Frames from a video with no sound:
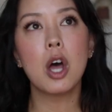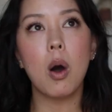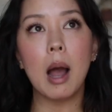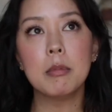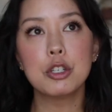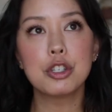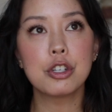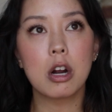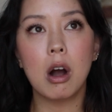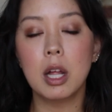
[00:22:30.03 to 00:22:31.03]
So I'm gonna just
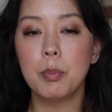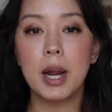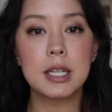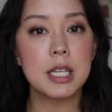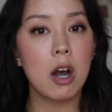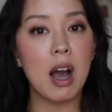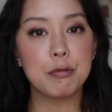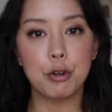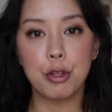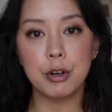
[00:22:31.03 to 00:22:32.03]
start calling brands out
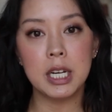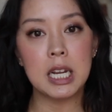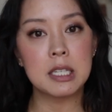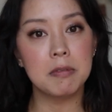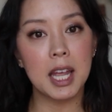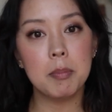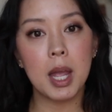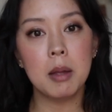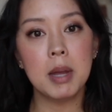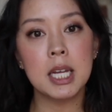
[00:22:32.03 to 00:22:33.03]
after 30 days of late
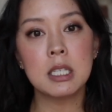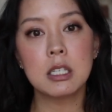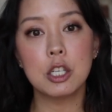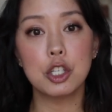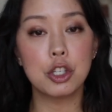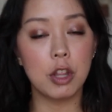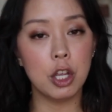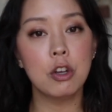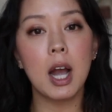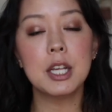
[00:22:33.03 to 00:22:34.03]
payment, so that
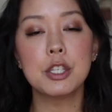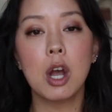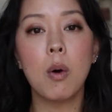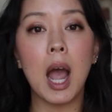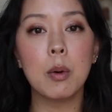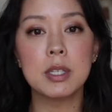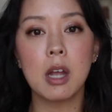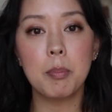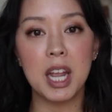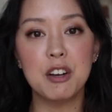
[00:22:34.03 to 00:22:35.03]
you guys know I was
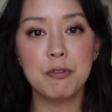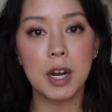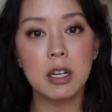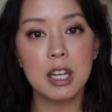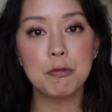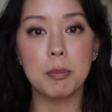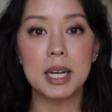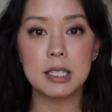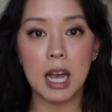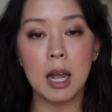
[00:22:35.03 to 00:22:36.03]
not paid fairly for
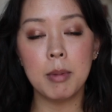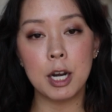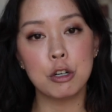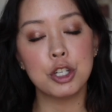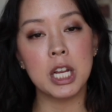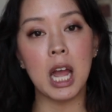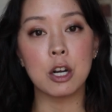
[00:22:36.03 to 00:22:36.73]
my time, energy,